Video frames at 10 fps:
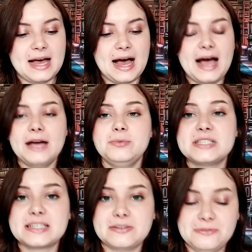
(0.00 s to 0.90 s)
I
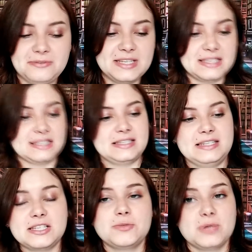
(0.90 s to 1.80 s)
was convinced
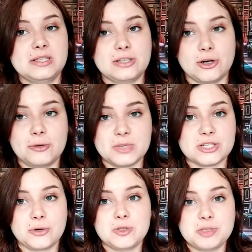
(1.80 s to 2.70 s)
this one was
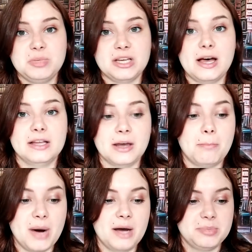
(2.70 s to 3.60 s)
going to be an
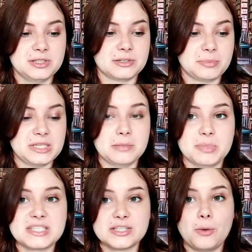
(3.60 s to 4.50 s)
unpopular opinion,
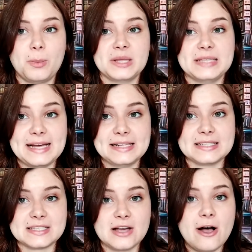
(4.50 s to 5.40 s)
but someone
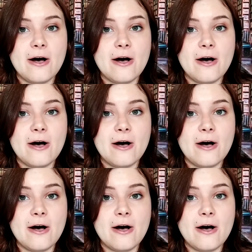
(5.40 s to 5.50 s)
else